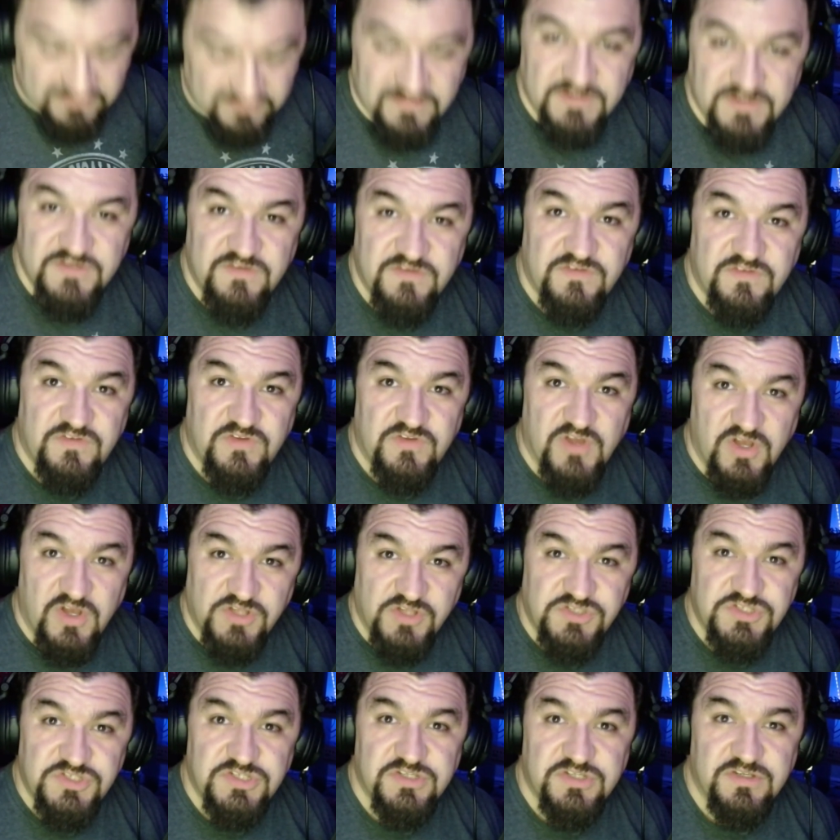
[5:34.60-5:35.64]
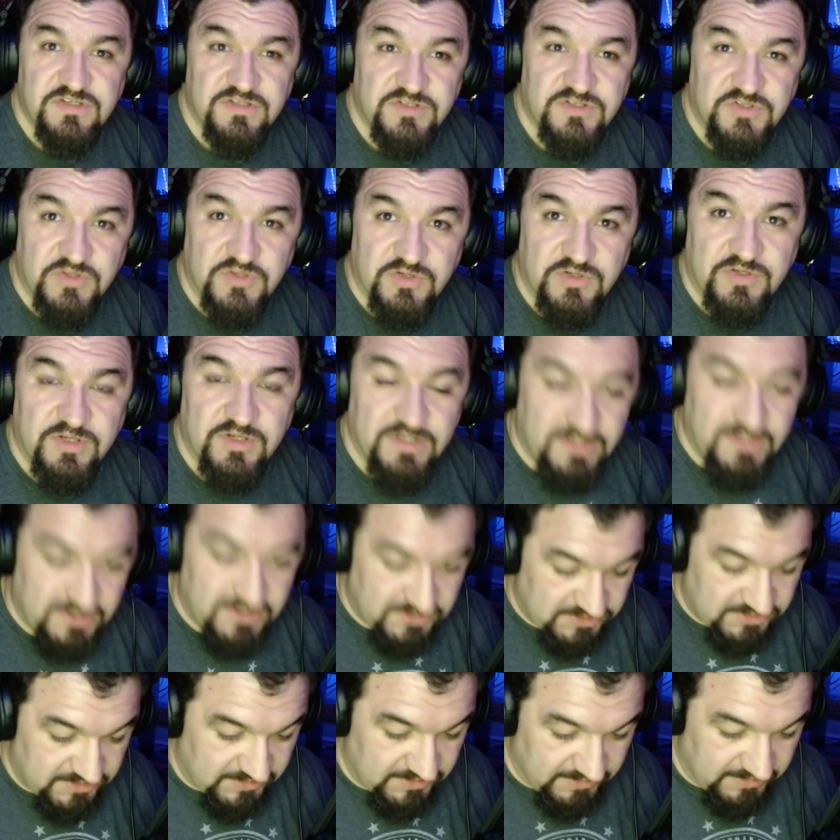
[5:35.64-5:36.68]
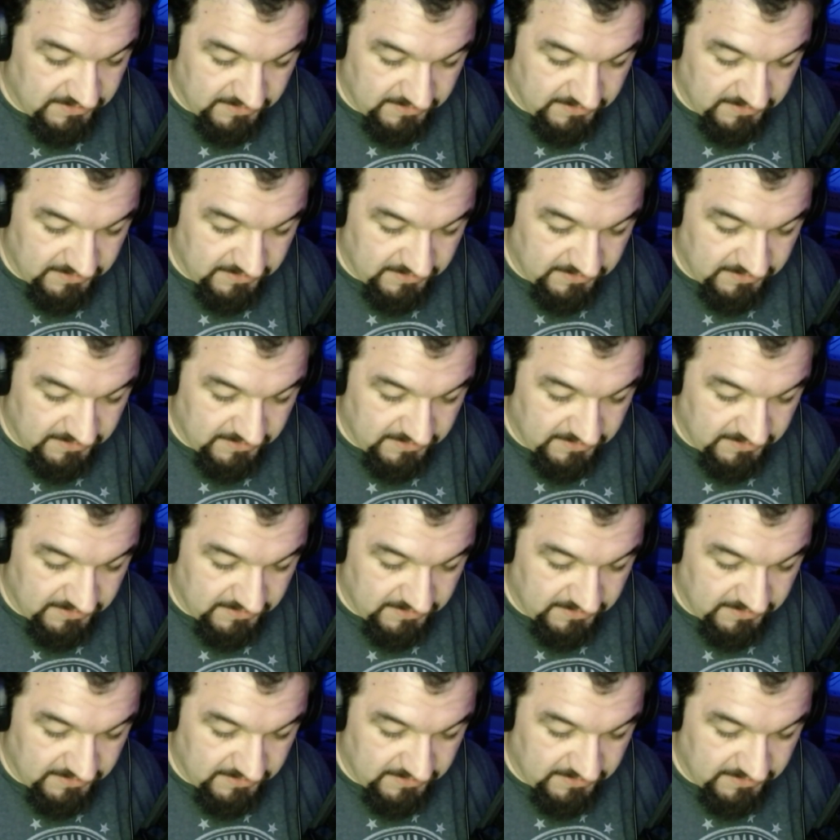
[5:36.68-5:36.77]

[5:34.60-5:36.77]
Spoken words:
in such good condition.